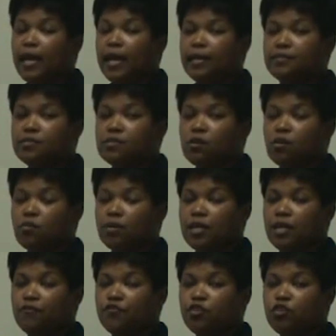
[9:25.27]
And so
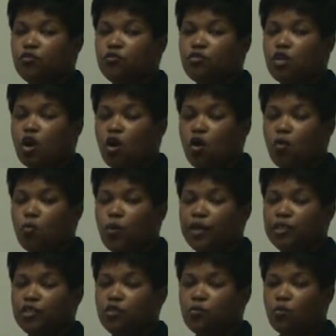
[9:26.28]
if you know
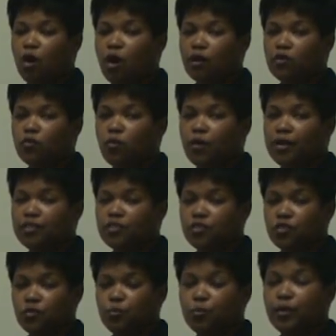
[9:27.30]
what you are going
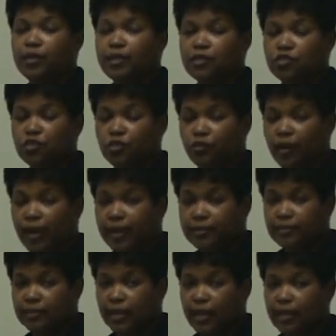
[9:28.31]
to put into your
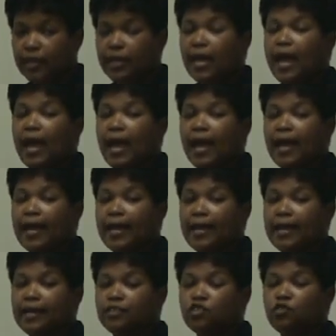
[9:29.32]
essay
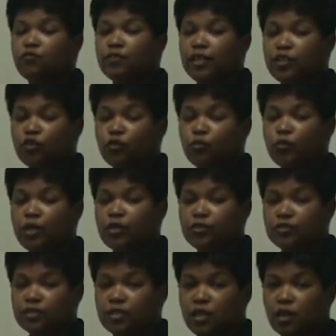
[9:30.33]
and you've let your
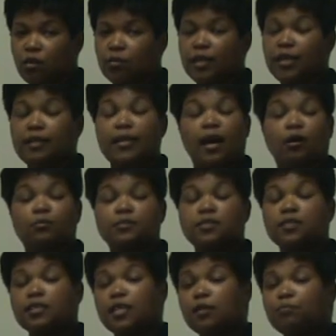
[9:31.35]
readers know, it helps
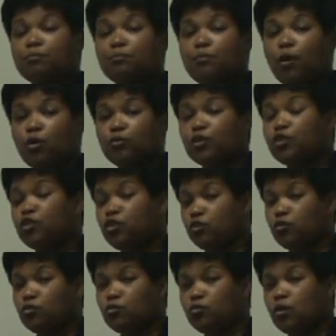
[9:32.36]
to keep both
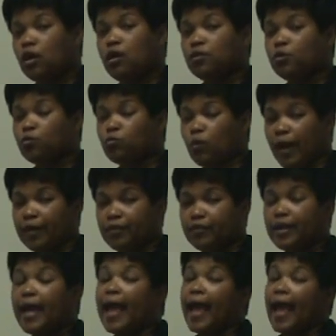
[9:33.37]
you, the
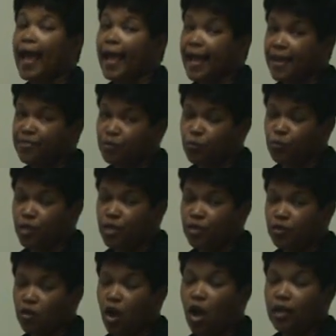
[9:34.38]
writer, and the
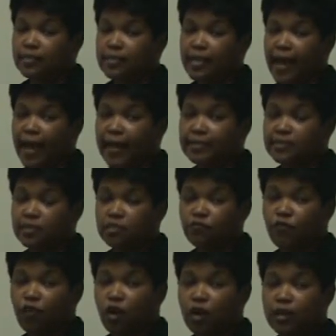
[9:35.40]
reader on task as
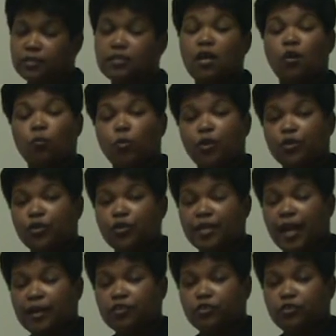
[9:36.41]
far as whether or
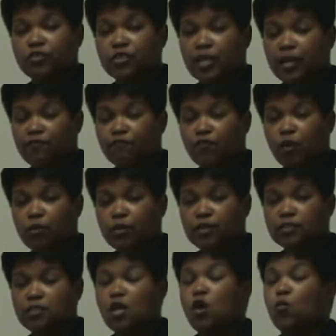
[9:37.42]
not you're staying
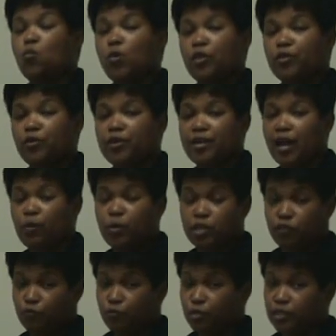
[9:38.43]
focused, whether or not
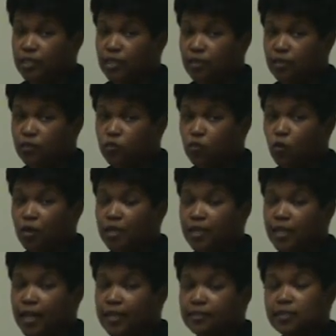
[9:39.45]
what you've presented is
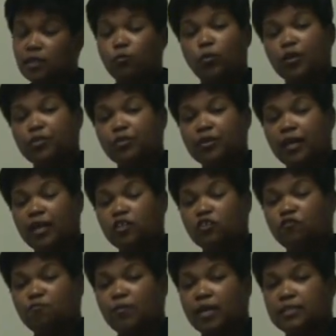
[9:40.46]
organized, and whether or not
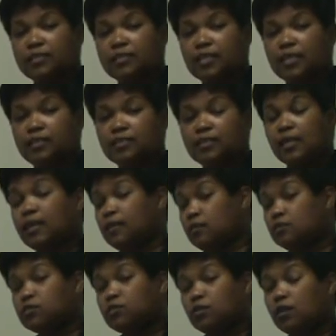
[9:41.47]
you've made sense and
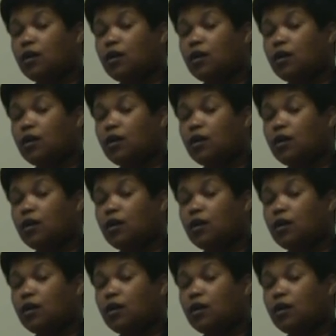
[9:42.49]
is